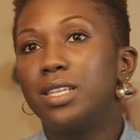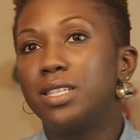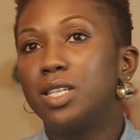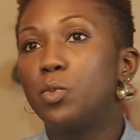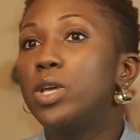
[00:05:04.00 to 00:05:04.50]
it
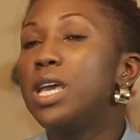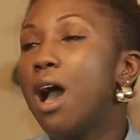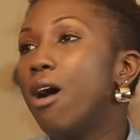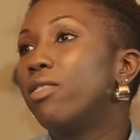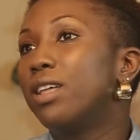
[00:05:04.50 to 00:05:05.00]
says we
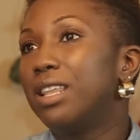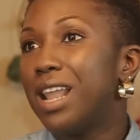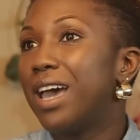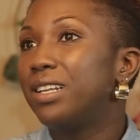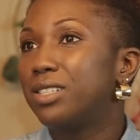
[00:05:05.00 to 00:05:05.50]
are the
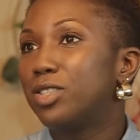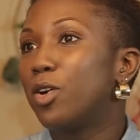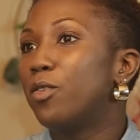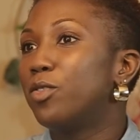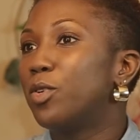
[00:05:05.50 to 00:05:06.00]
light
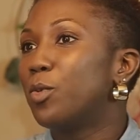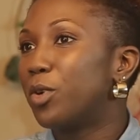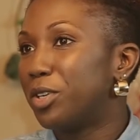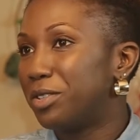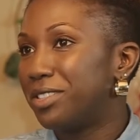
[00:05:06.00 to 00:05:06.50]
of the
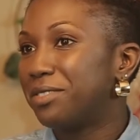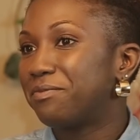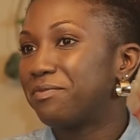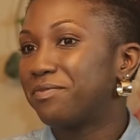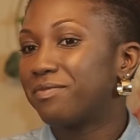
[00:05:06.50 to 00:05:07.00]
world.
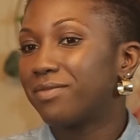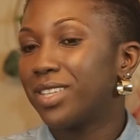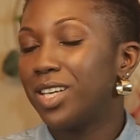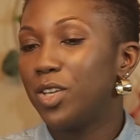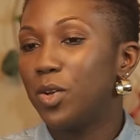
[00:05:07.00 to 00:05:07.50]

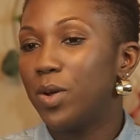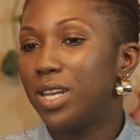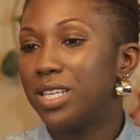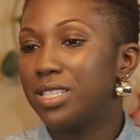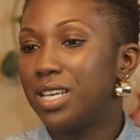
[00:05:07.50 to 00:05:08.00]
Mm. You know,
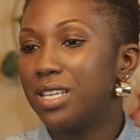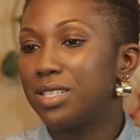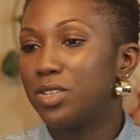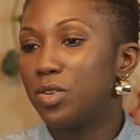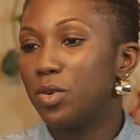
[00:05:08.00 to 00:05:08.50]
and it
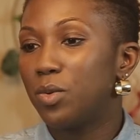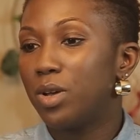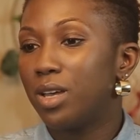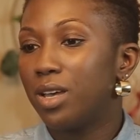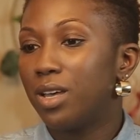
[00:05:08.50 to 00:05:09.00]
says, you know,
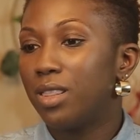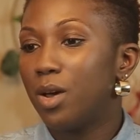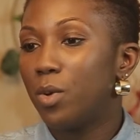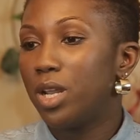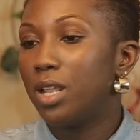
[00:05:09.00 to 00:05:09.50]

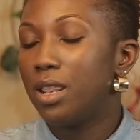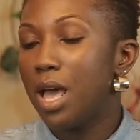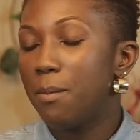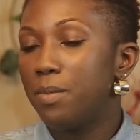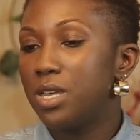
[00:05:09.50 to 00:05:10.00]
that when a
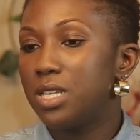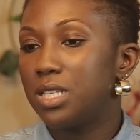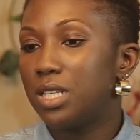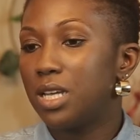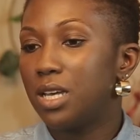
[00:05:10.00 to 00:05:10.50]
lamp
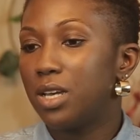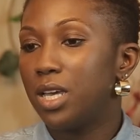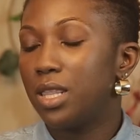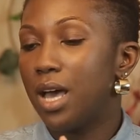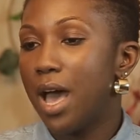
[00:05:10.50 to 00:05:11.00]
is in a
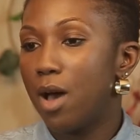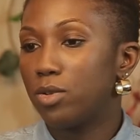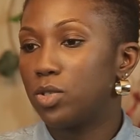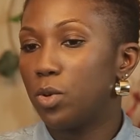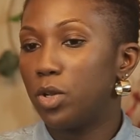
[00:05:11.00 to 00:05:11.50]
in a
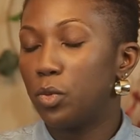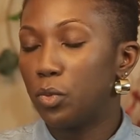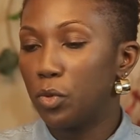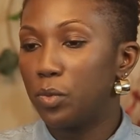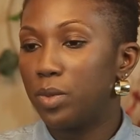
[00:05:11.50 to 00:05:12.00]
house or in a
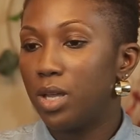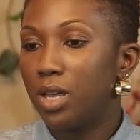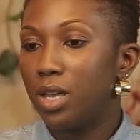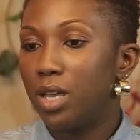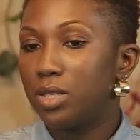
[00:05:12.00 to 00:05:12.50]
room,
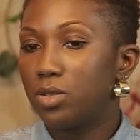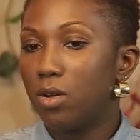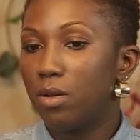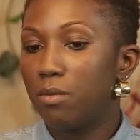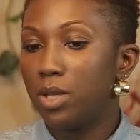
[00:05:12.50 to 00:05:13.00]
it's
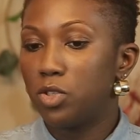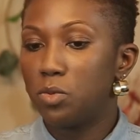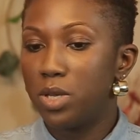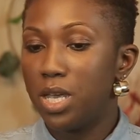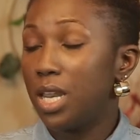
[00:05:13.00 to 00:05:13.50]
not meant
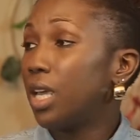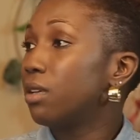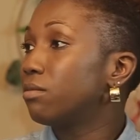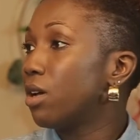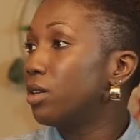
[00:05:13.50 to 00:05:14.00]
to be
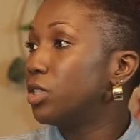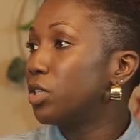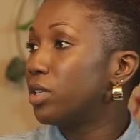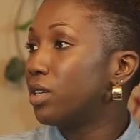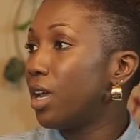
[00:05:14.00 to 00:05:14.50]
hidden
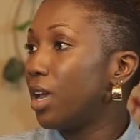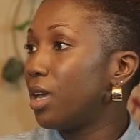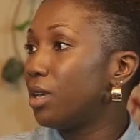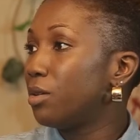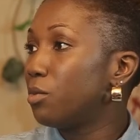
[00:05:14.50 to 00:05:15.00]
under
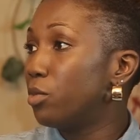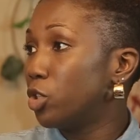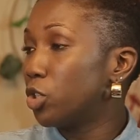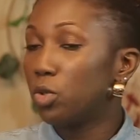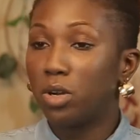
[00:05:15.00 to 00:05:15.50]
a
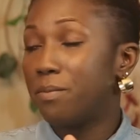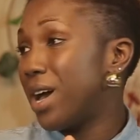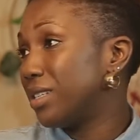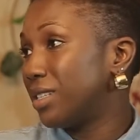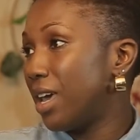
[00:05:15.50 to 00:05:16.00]
bushel or a
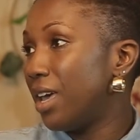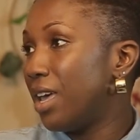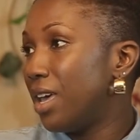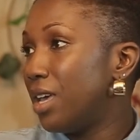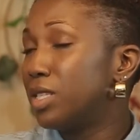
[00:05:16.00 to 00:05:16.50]
basket.
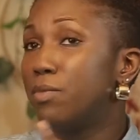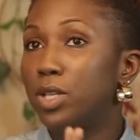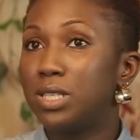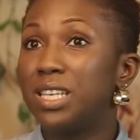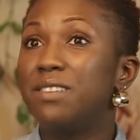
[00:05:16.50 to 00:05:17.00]
It's
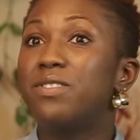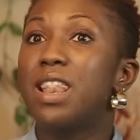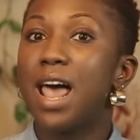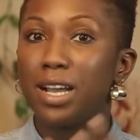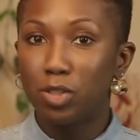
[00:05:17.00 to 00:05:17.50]
meant to give
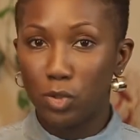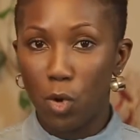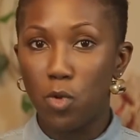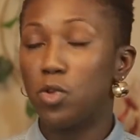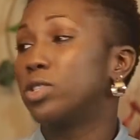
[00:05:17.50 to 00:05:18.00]
light to
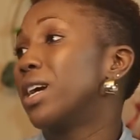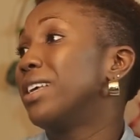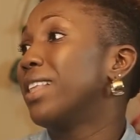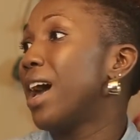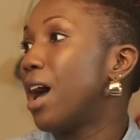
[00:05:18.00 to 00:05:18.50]
all those that are
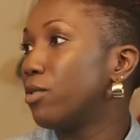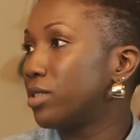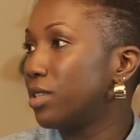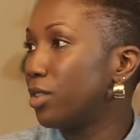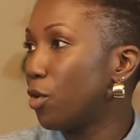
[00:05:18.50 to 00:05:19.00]
in the
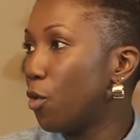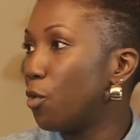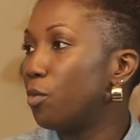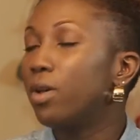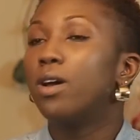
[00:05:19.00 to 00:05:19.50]
house, mm-hmm. in the mm-hmm.
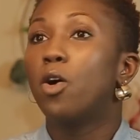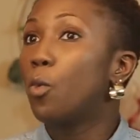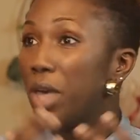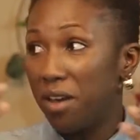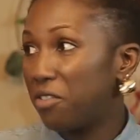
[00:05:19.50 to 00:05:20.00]
home, mm-hmm. or
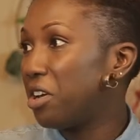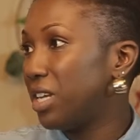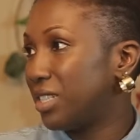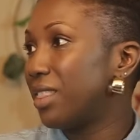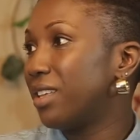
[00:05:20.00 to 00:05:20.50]
wherever it
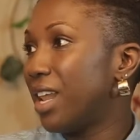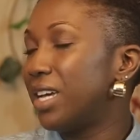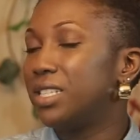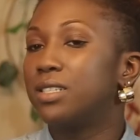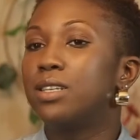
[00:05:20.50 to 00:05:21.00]
is that the
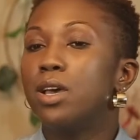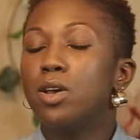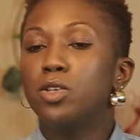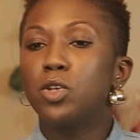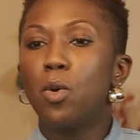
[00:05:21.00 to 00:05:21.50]
light is.
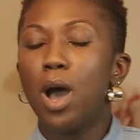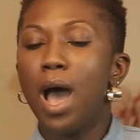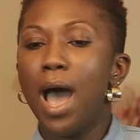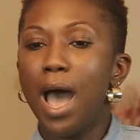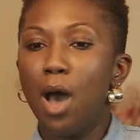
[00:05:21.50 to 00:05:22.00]
Mm-hmm. So
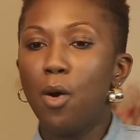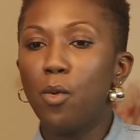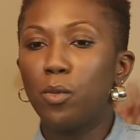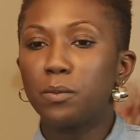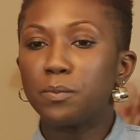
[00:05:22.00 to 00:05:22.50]

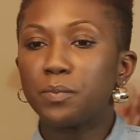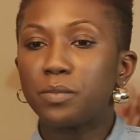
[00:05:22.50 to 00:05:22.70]
how